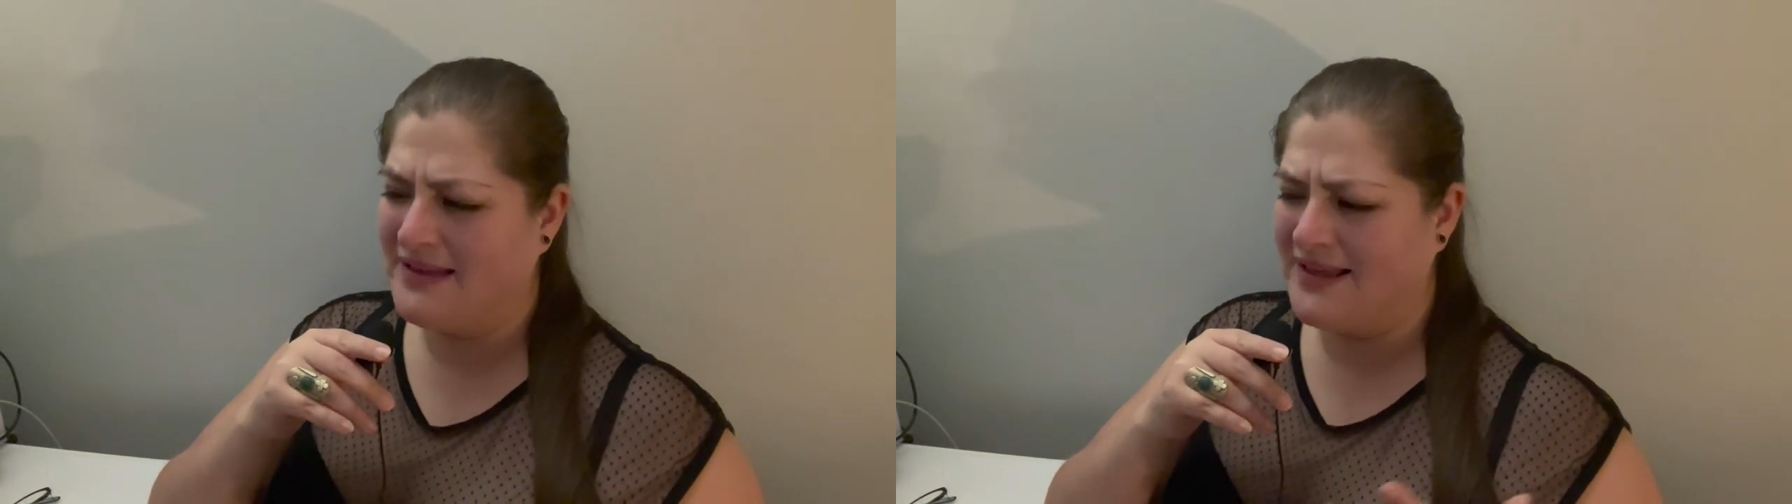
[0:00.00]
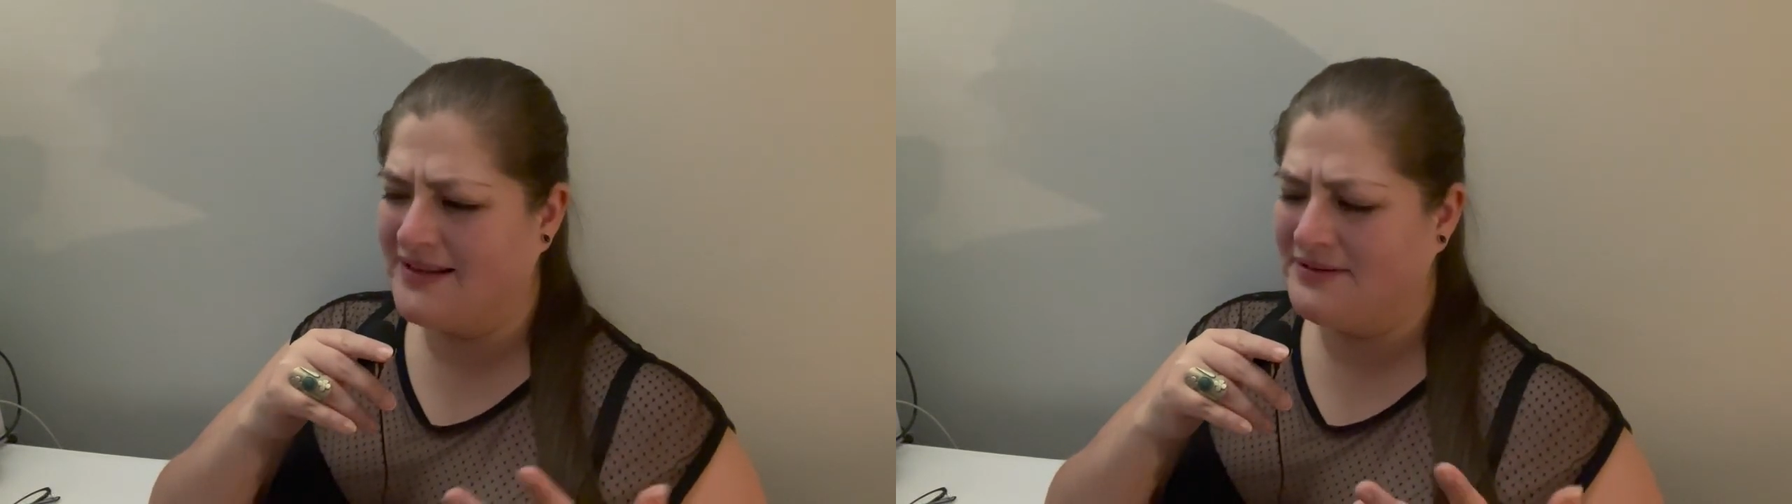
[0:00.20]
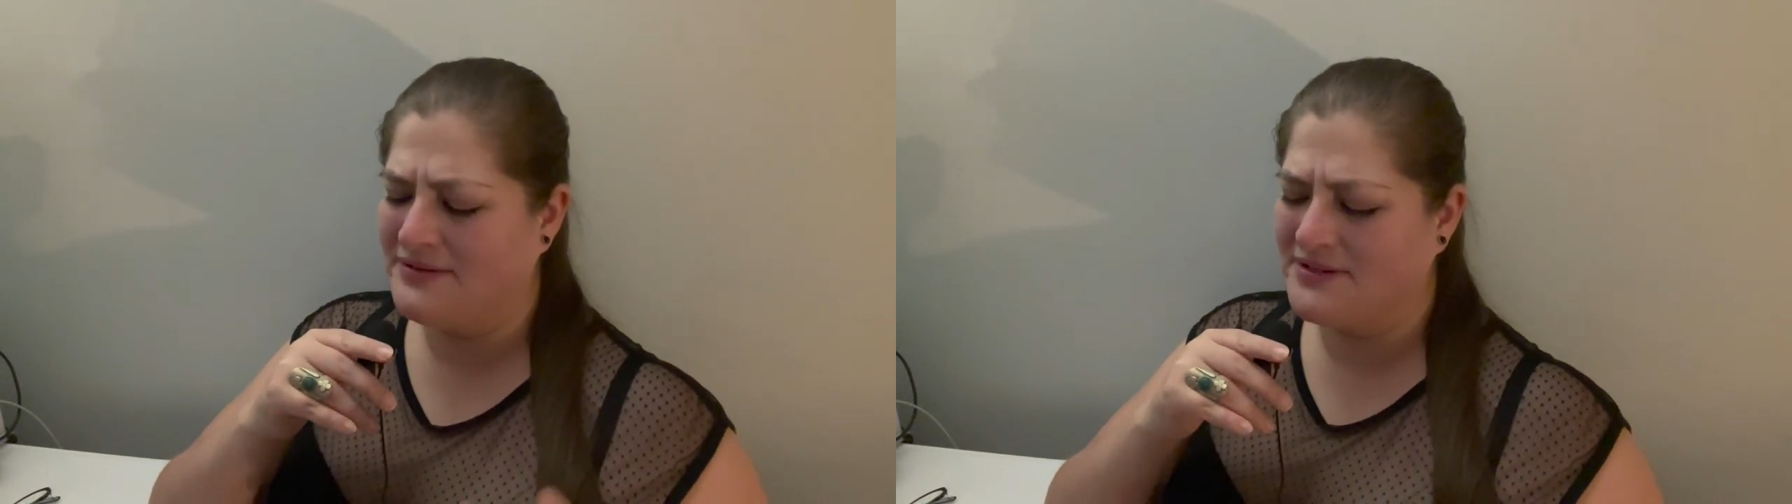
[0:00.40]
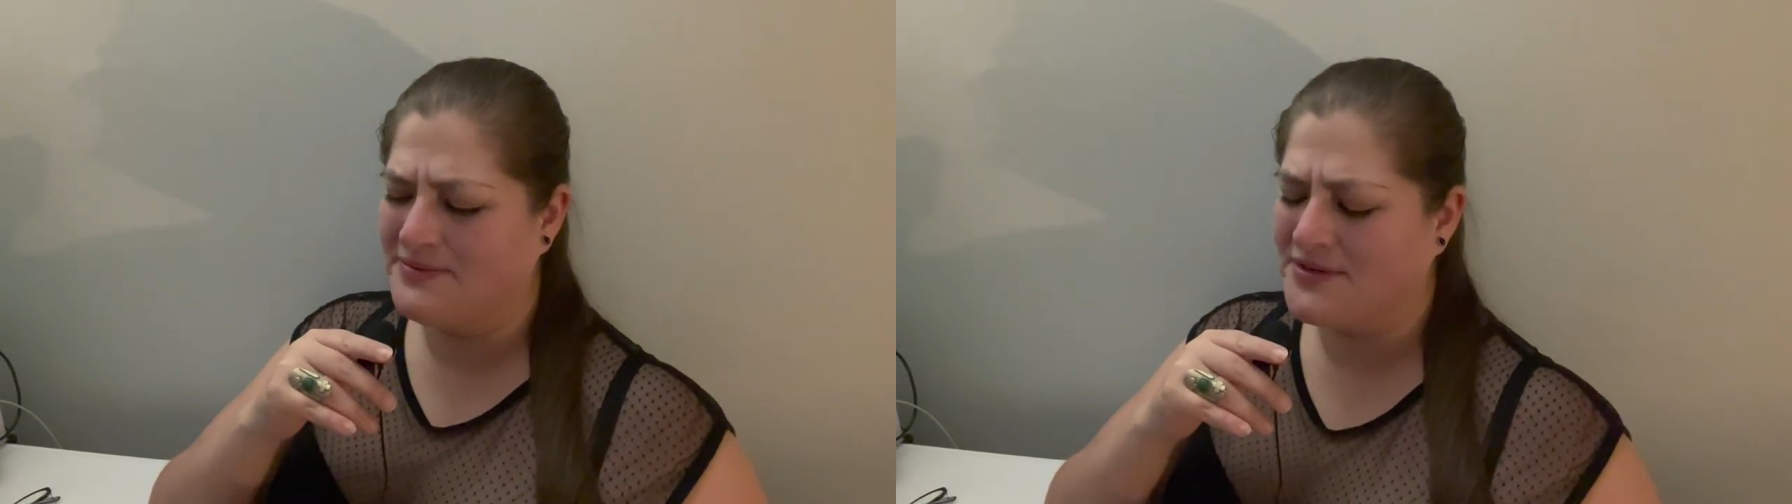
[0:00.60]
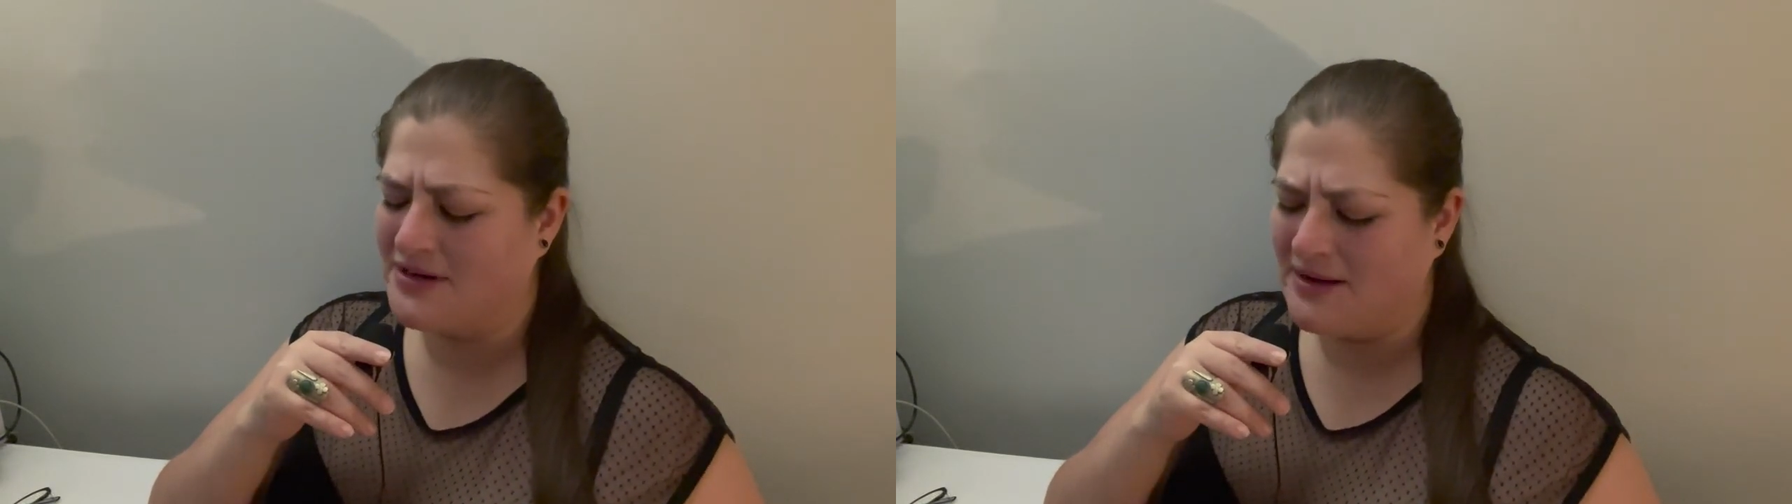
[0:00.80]
and who's
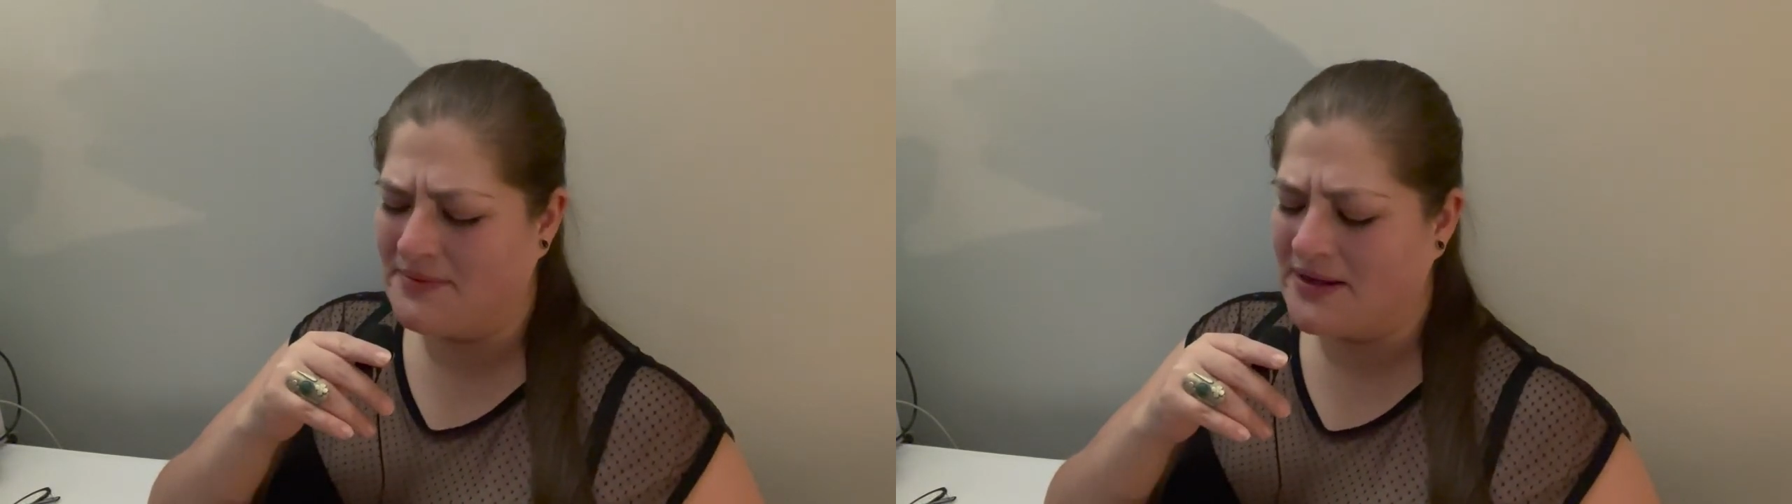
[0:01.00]
subscribed.